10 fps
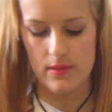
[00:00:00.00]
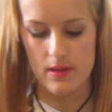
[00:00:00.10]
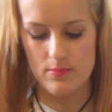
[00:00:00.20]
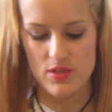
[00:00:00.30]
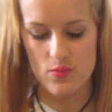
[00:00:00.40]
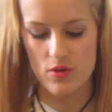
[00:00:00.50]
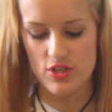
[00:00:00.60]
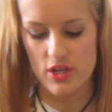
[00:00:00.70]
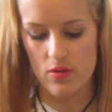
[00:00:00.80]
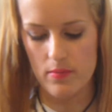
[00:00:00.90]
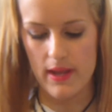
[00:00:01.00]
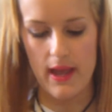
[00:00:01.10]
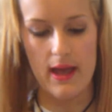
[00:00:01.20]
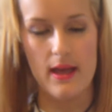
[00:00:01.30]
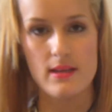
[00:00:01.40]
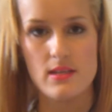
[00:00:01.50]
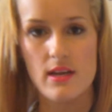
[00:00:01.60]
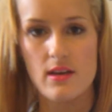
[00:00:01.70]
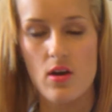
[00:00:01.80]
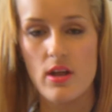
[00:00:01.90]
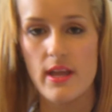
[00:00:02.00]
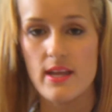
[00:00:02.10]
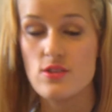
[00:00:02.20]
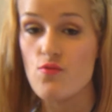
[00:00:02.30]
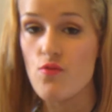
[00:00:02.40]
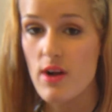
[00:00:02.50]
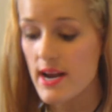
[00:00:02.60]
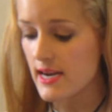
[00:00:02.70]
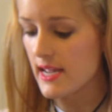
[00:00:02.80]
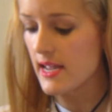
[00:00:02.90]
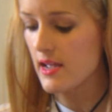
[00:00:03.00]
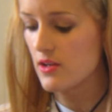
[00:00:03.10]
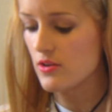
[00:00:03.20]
I'm swatching it on my hand, and it's really